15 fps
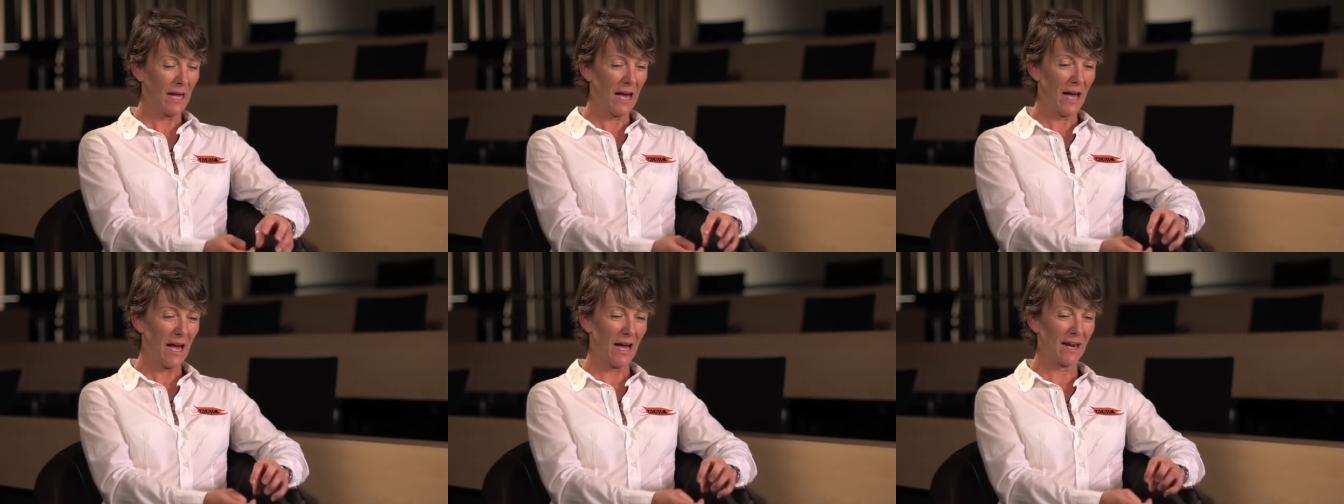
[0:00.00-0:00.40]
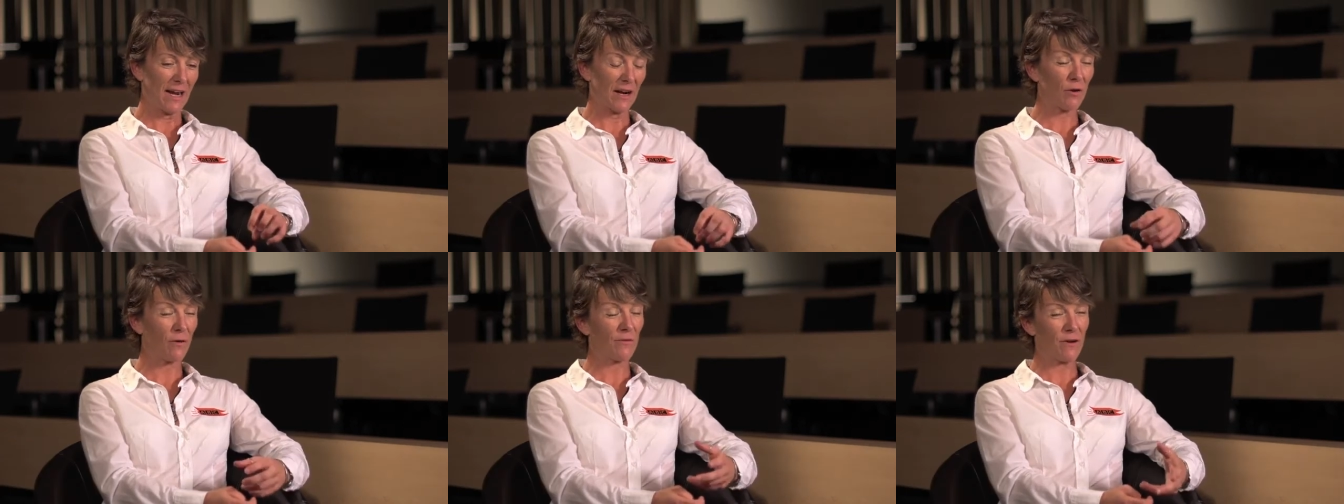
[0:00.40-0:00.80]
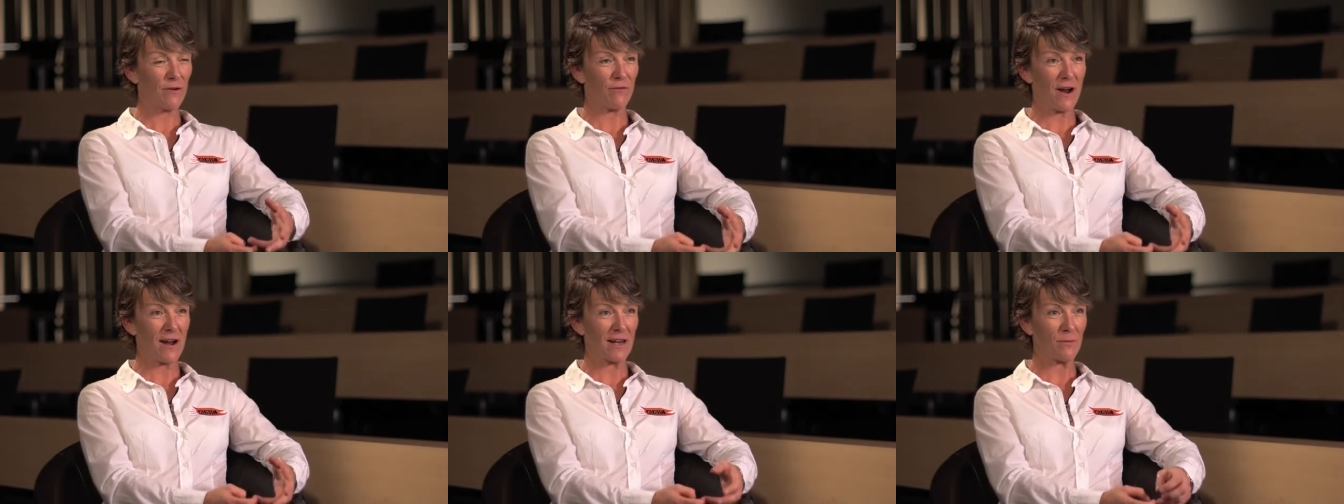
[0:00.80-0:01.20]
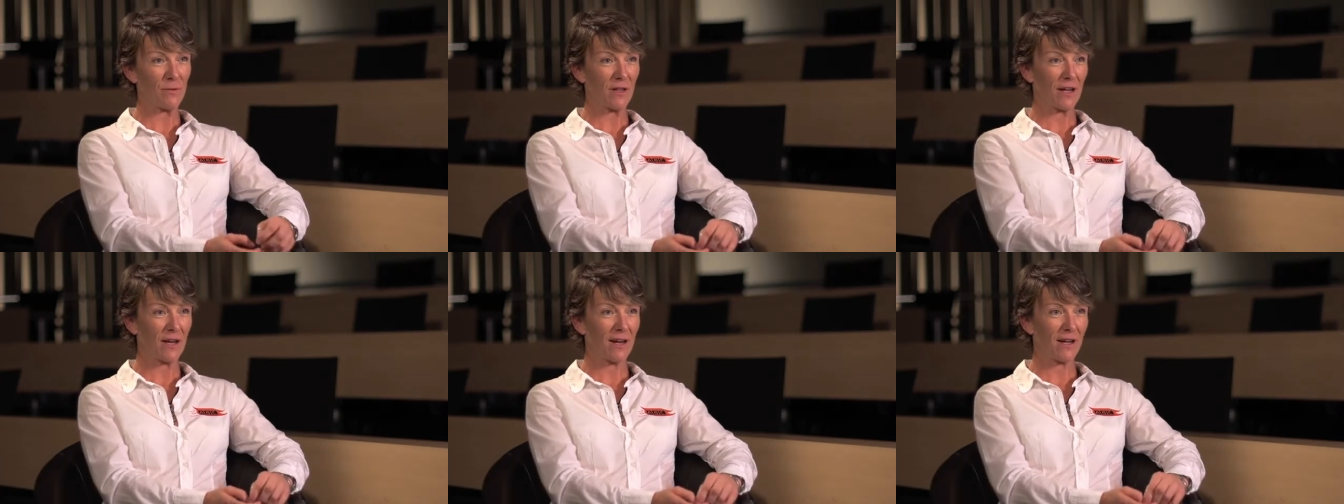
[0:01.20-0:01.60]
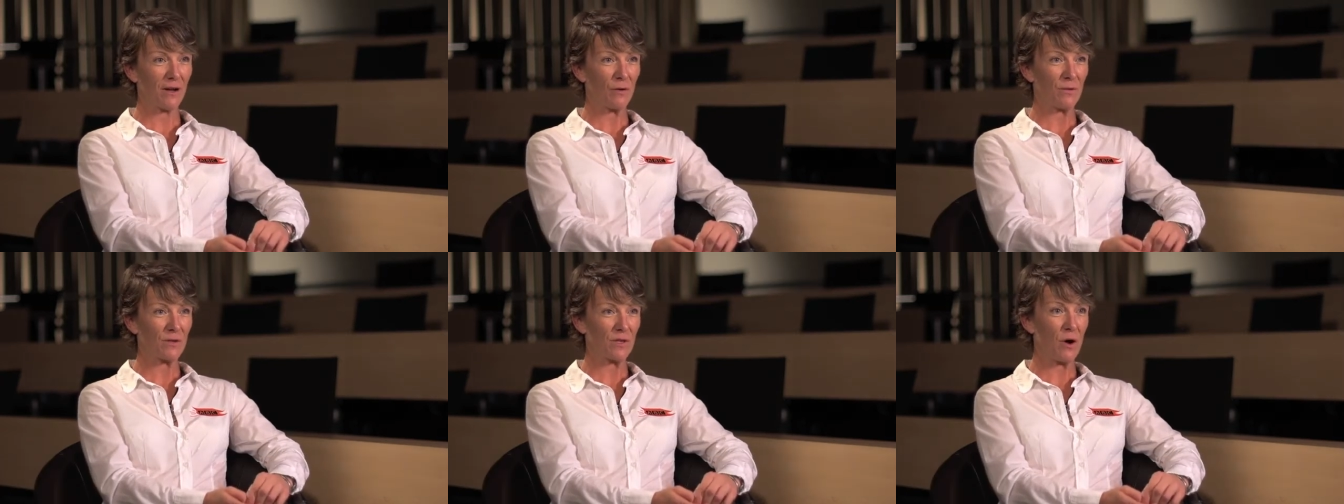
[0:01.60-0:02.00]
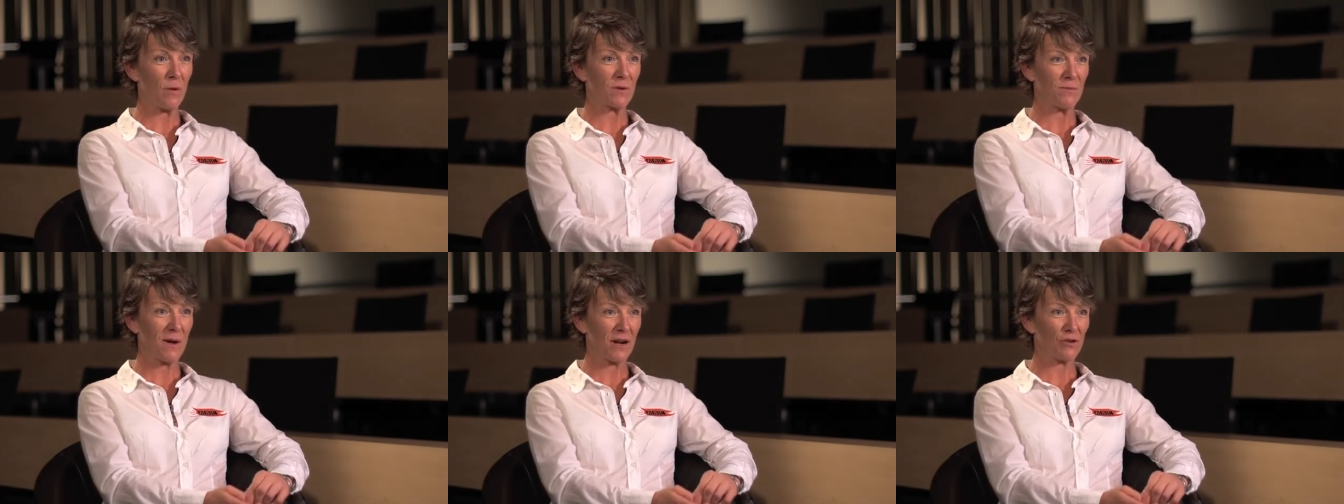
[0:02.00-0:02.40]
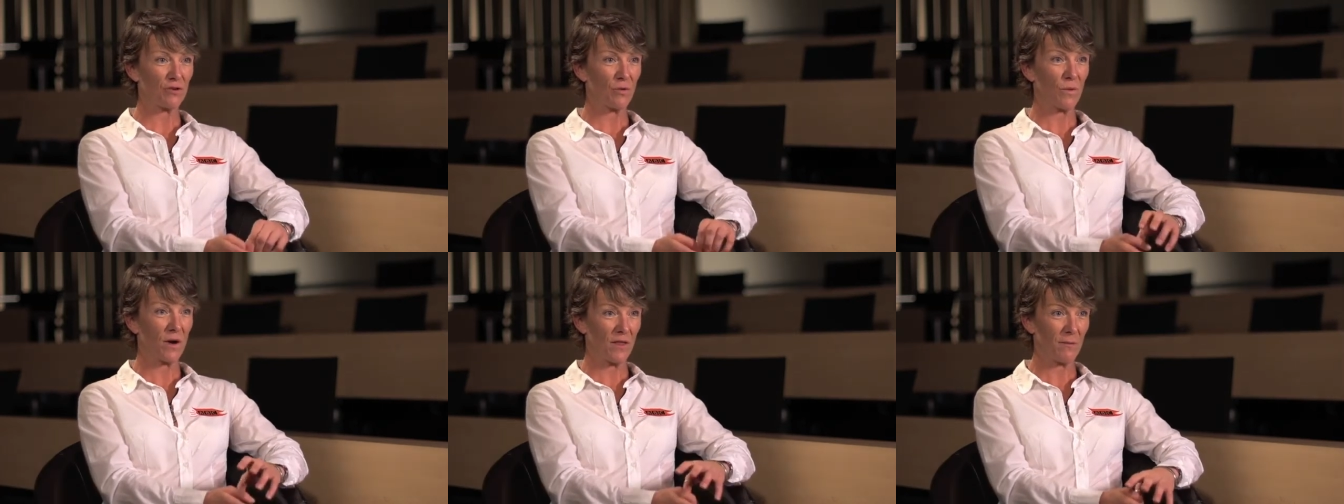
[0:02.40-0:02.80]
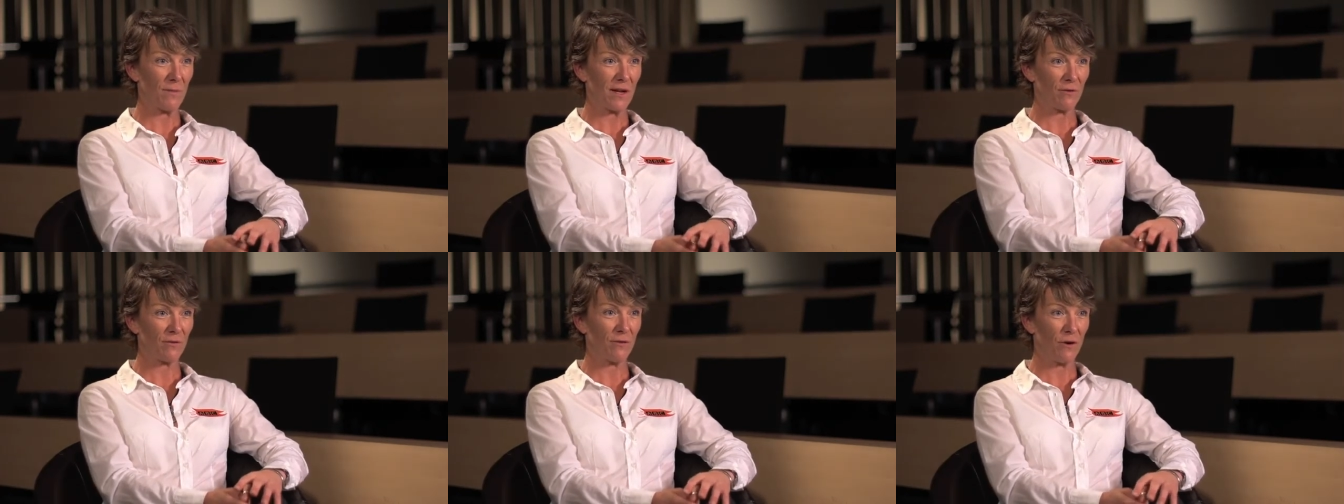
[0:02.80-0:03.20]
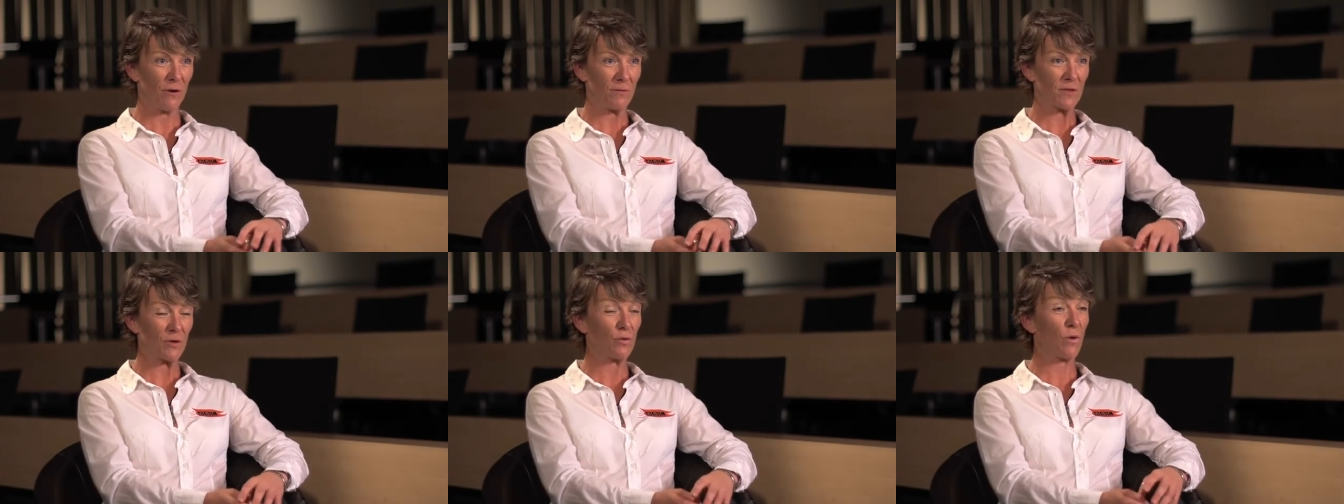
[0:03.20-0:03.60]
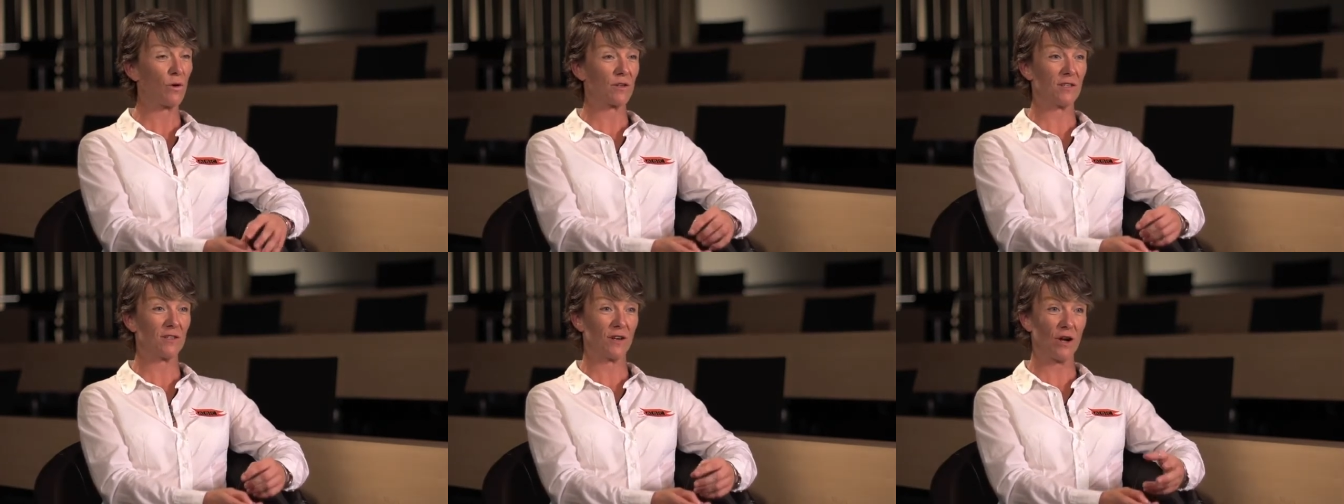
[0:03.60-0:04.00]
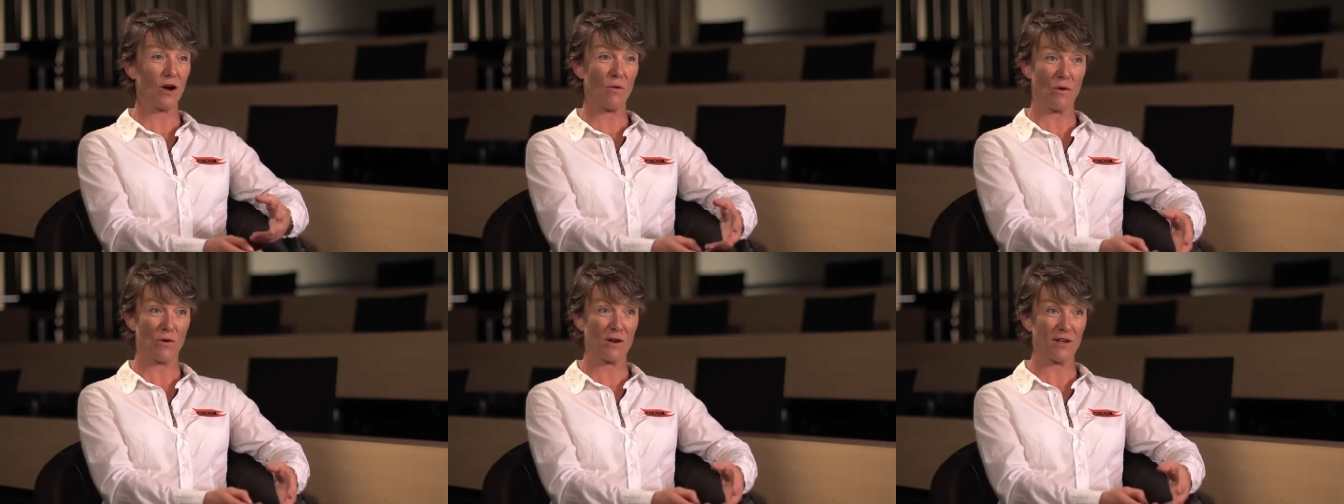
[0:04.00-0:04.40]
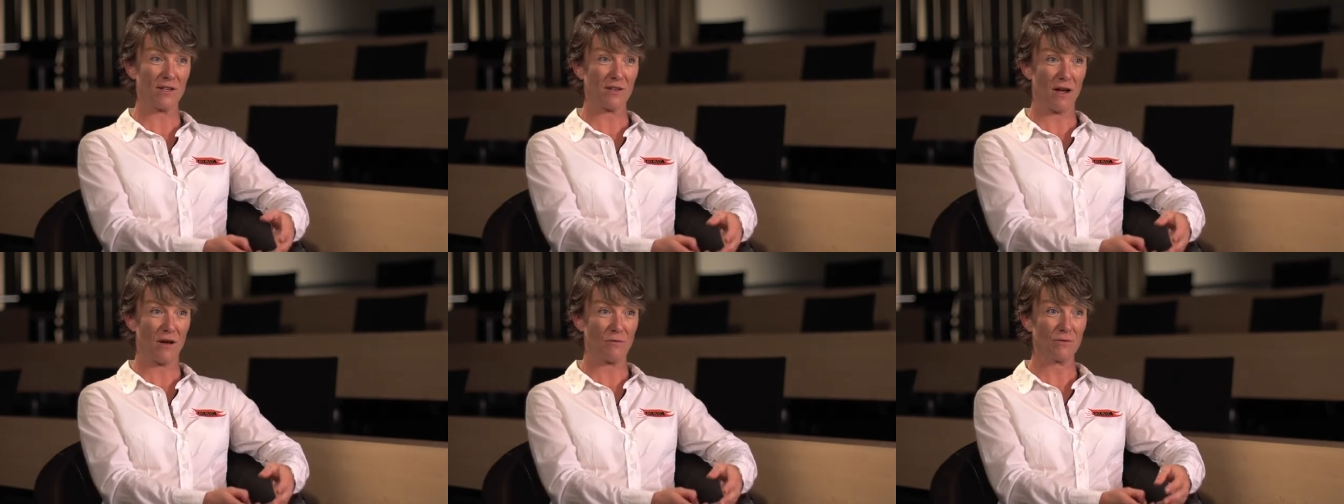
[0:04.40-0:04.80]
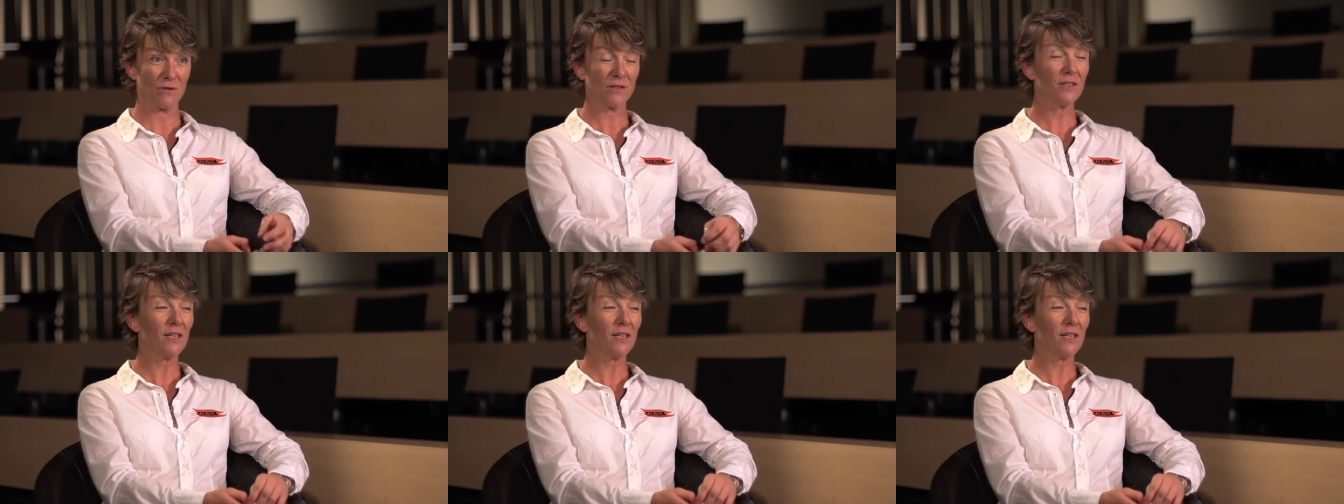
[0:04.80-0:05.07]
And I got very friendly with a guy who was an ops manager at one of the bigger firms who wanted to go on his own.